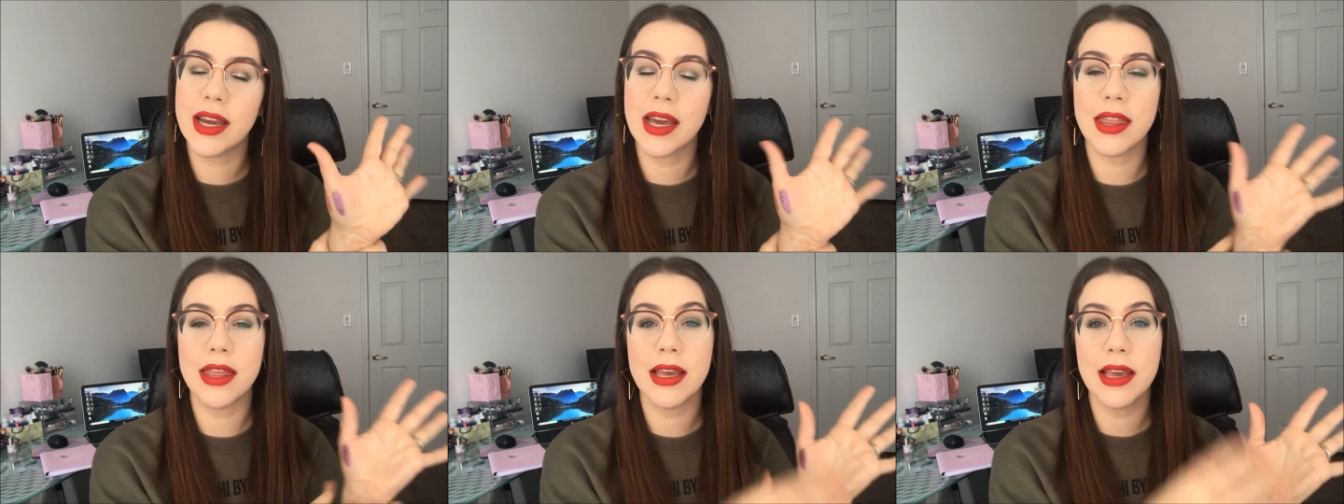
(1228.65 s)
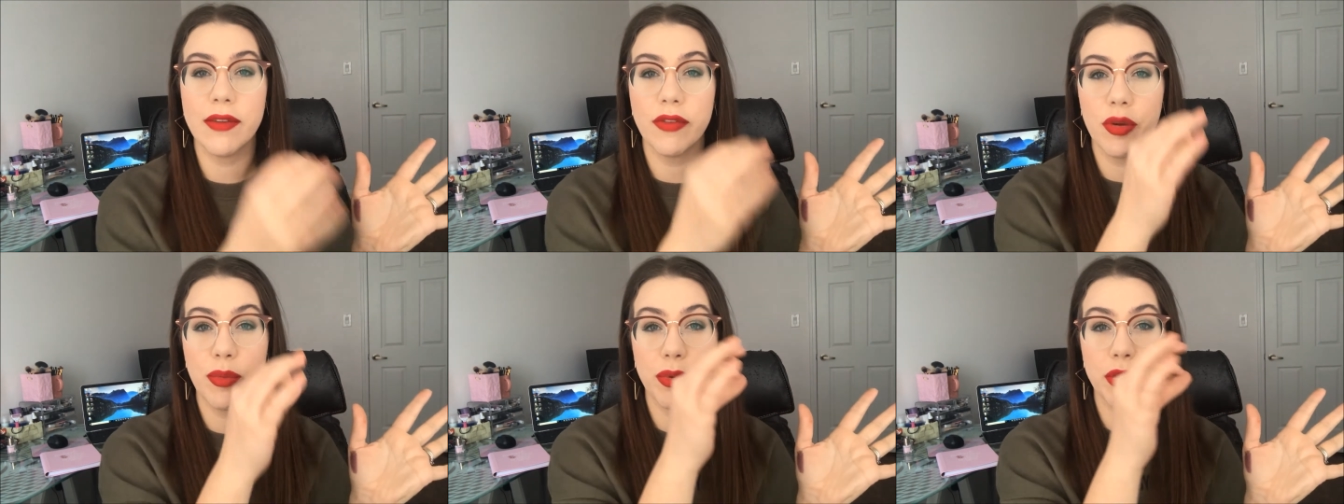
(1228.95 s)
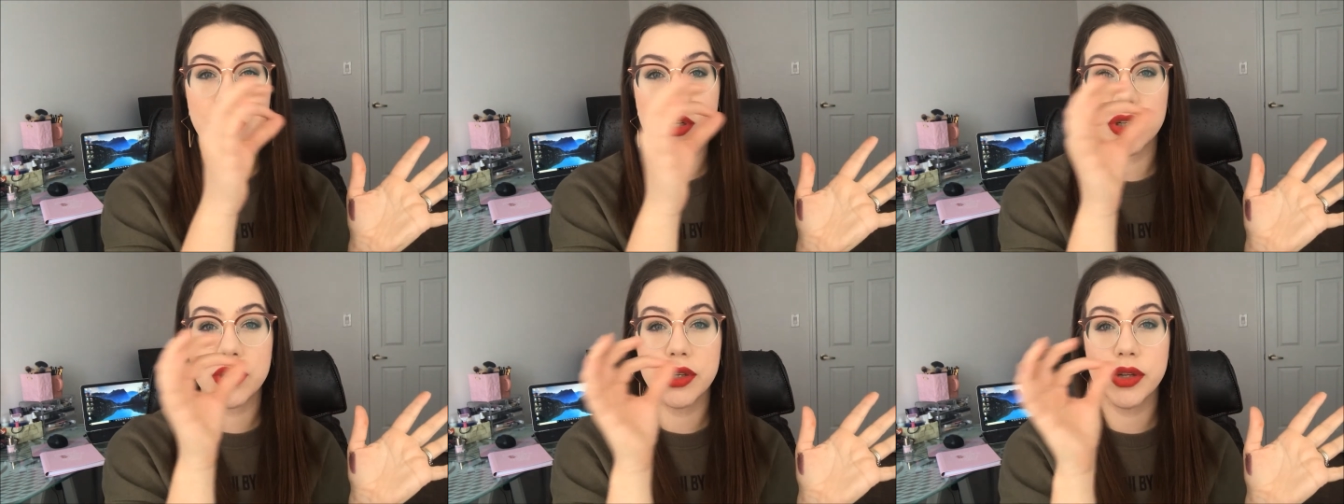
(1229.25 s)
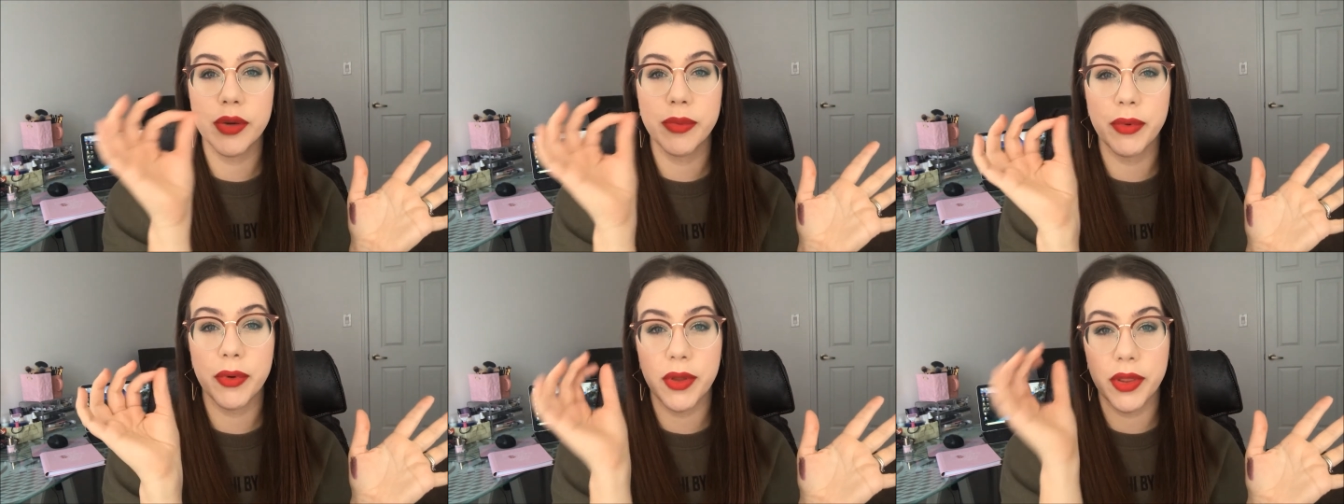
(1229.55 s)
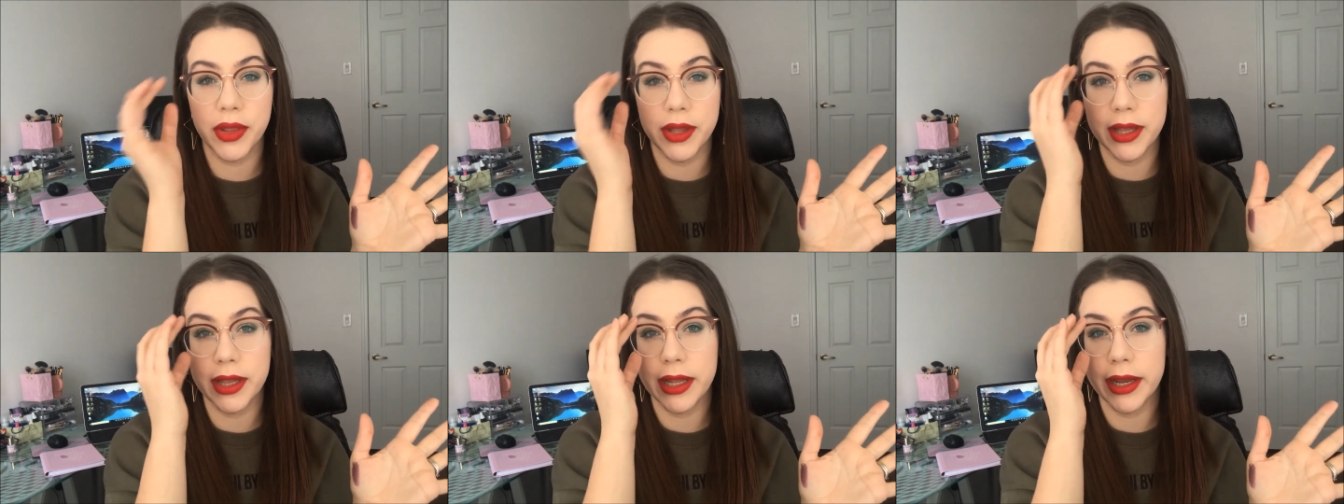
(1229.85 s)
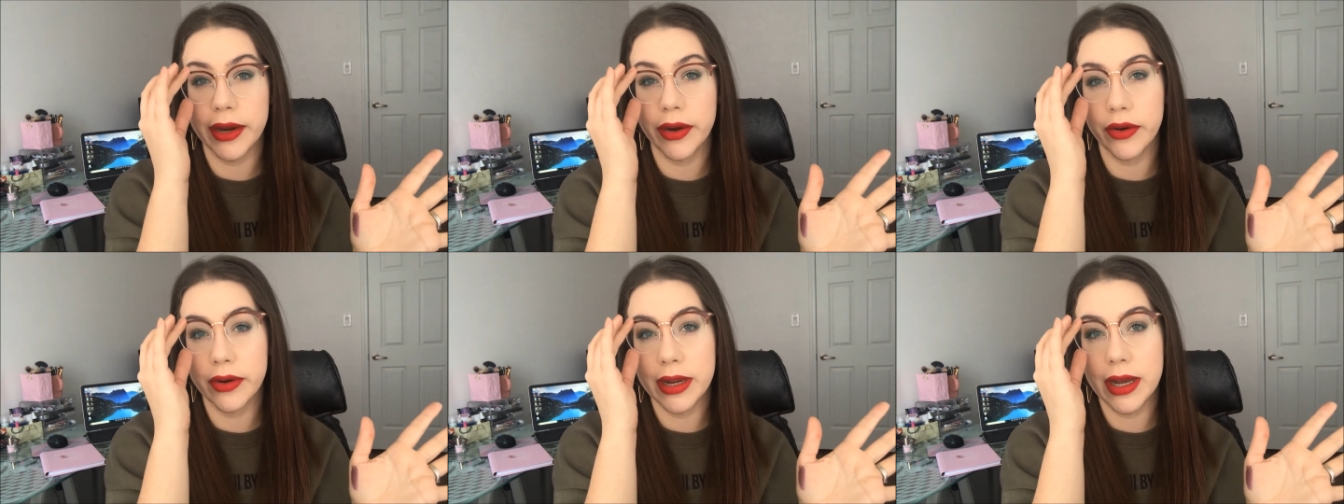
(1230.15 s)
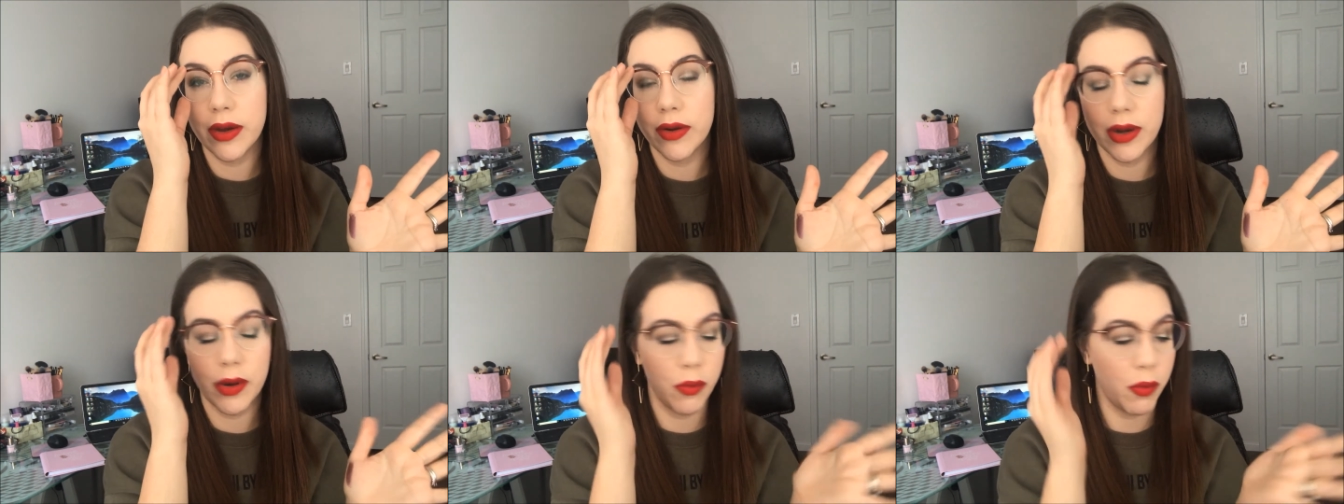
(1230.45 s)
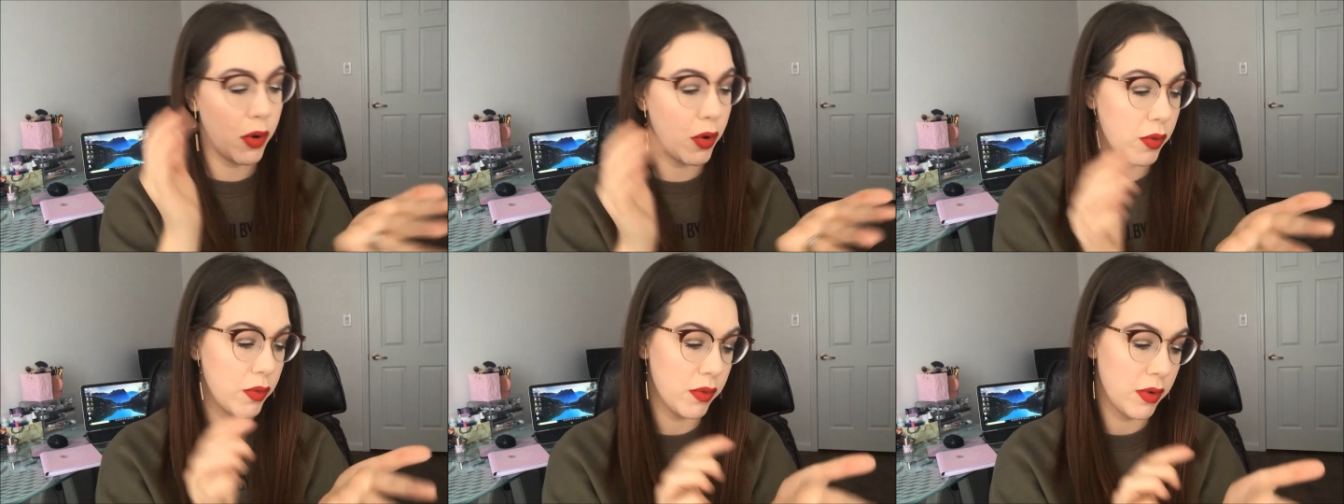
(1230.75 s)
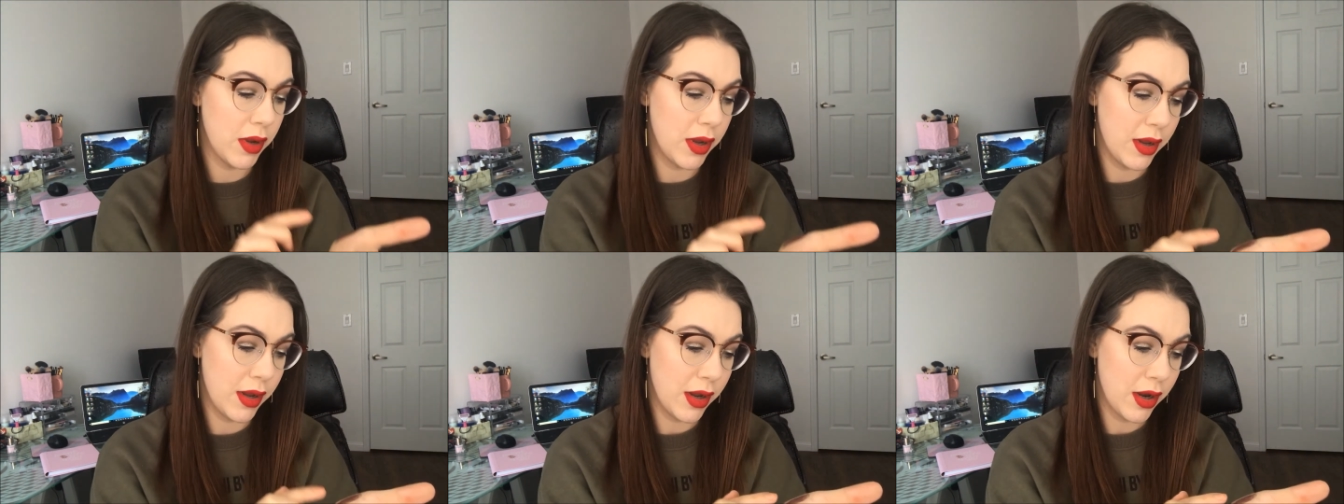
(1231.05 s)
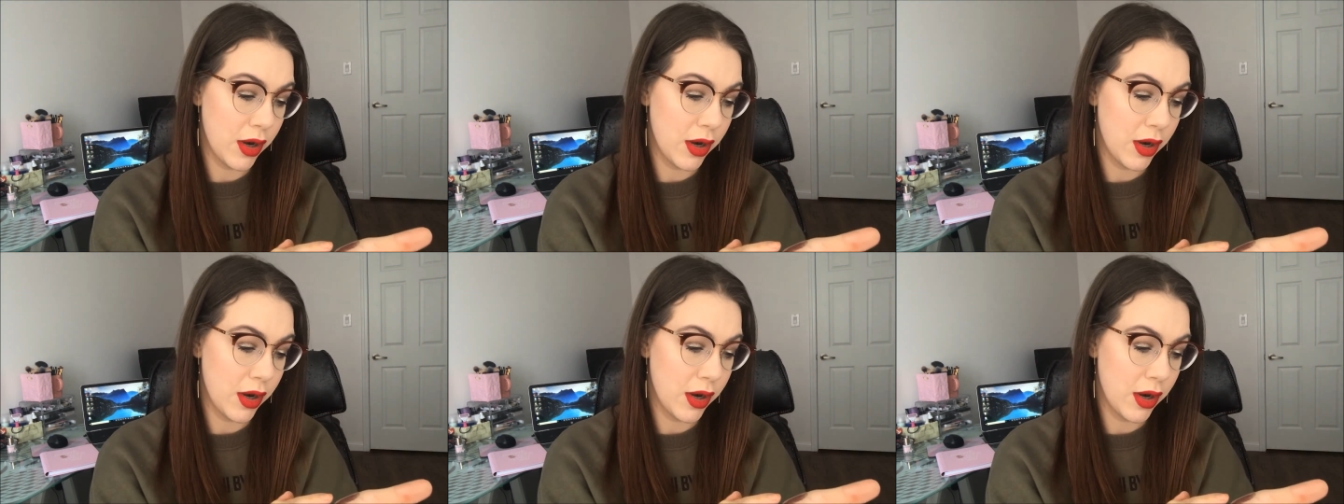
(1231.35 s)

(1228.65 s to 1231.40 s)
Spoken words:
Like I think if you put a super thin layer down, it won't